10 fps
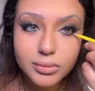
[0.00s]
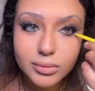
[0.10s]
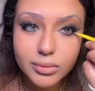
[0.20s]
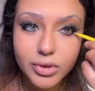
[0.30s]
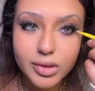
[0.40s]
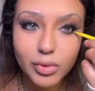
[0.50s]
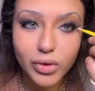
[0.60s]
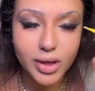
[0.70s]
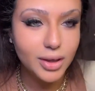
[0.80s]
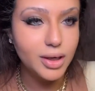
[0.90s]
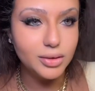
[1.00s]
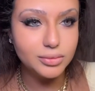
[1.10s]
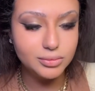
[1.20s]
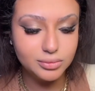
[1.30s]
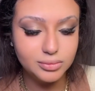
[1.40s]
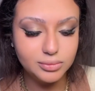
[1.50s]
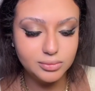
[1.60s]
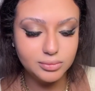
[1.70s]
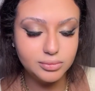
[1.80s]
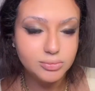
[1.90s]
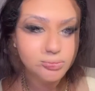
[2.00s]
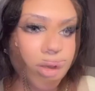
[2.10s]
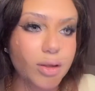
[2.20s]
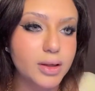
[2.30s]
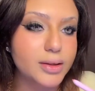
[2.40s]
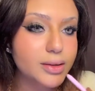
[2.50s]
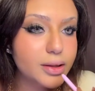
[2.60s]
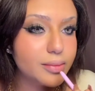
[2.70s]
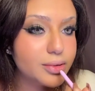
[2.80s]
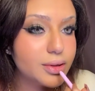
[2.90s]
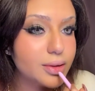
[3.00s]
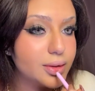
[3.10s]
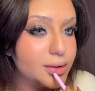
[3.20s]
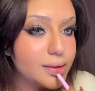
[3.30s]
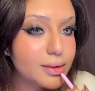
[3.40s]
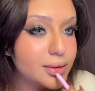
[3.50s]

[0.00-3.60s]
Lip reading: just smoking it out. This is Kimchi Honey